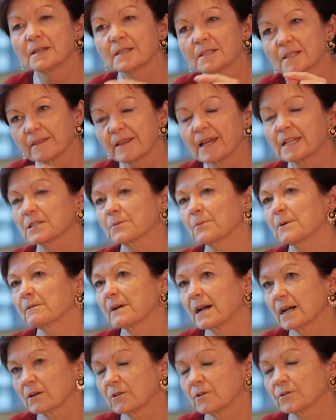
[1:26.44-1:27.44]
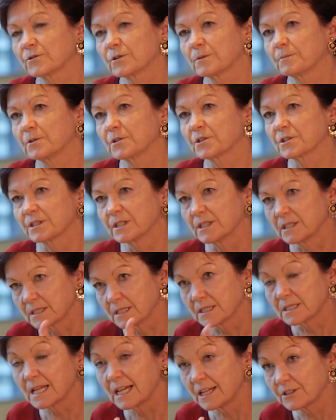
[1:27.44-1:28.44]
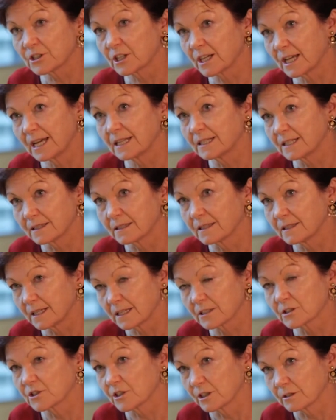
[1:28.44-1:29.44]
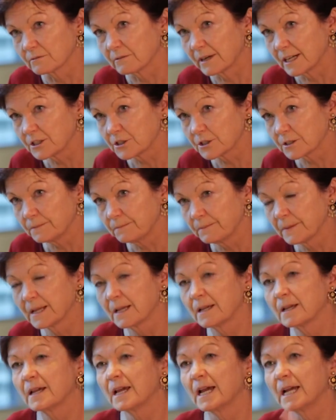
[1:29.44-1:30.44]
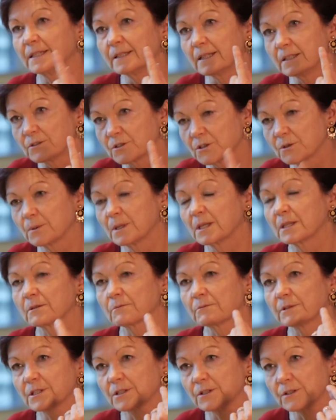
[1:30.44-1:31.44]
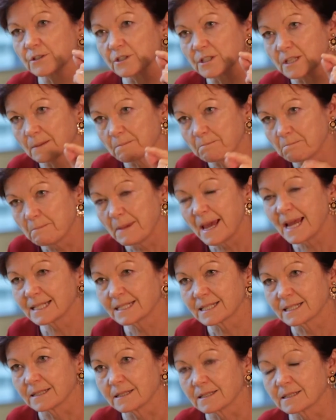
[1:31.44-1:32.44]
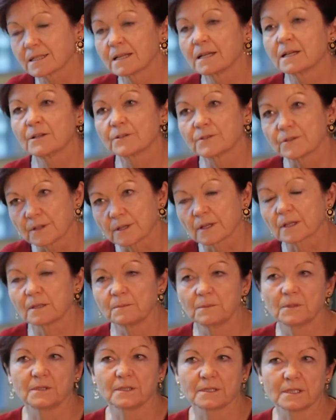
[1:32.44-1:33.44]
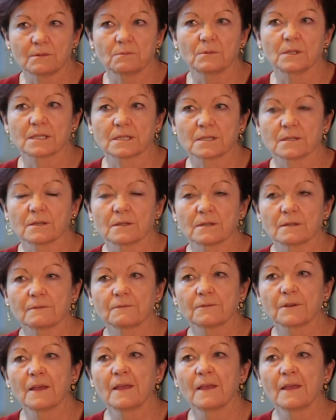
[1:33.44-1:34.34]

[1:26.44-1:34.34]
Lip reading: So that's where our contribution is. It's educating the next generation and then doing the research that matters to the community we serve.